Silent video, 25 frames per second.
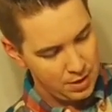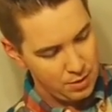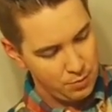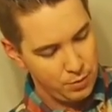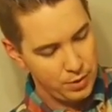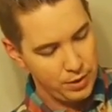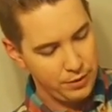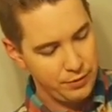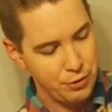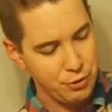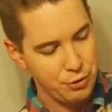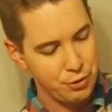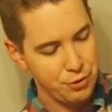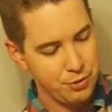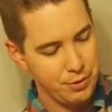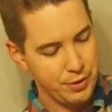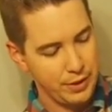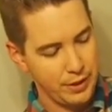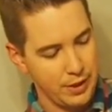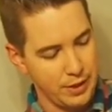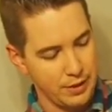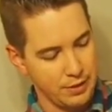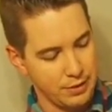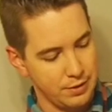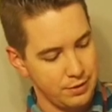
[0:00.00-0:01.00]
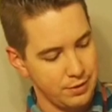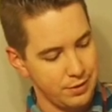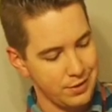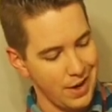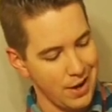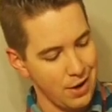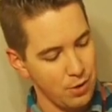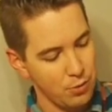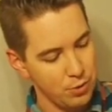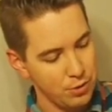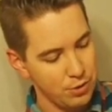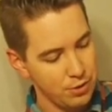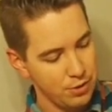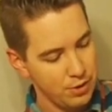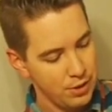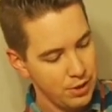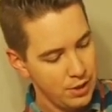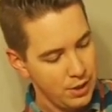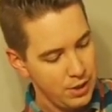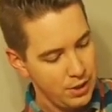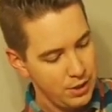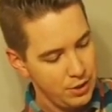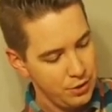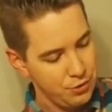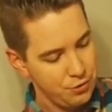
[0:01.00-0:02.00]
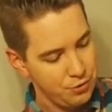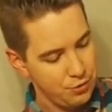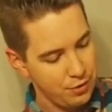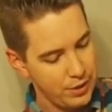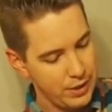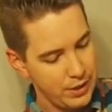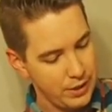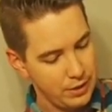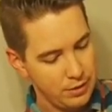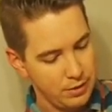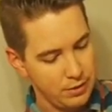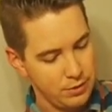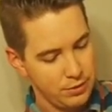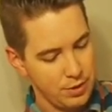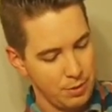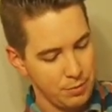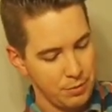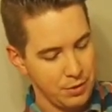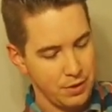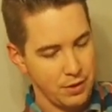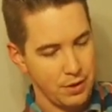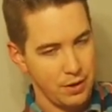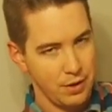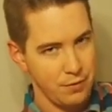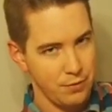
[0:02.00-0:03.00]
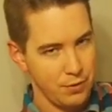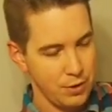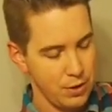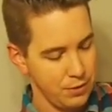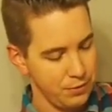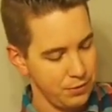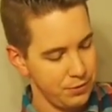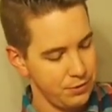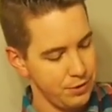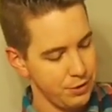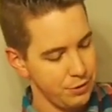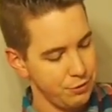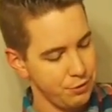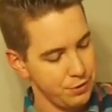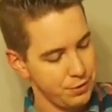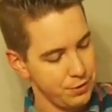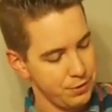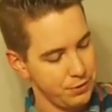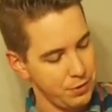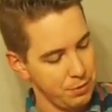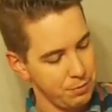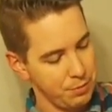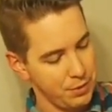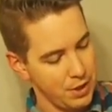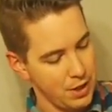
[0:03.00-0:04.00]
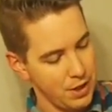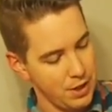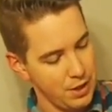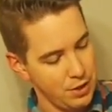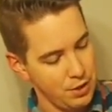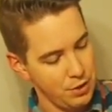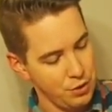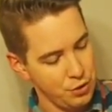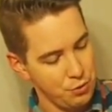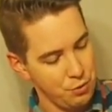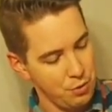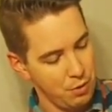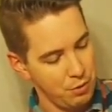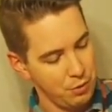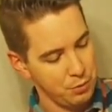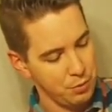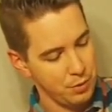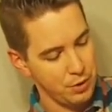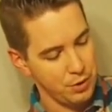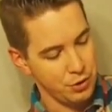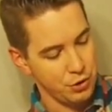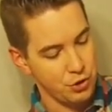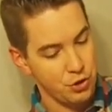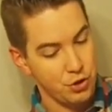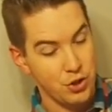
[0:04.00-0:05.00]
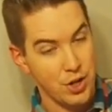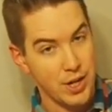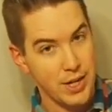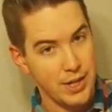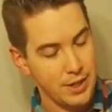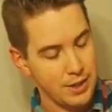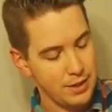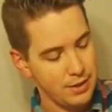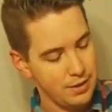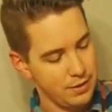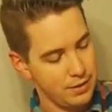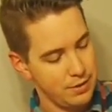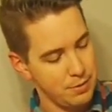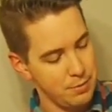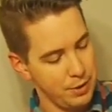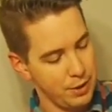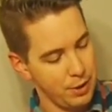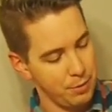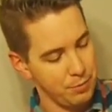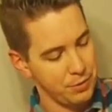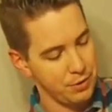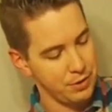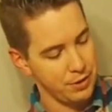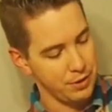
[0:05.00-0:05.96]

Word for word: Whenever you're doing a sour drink, something that involves citrus of some kind, you always want to shake it to help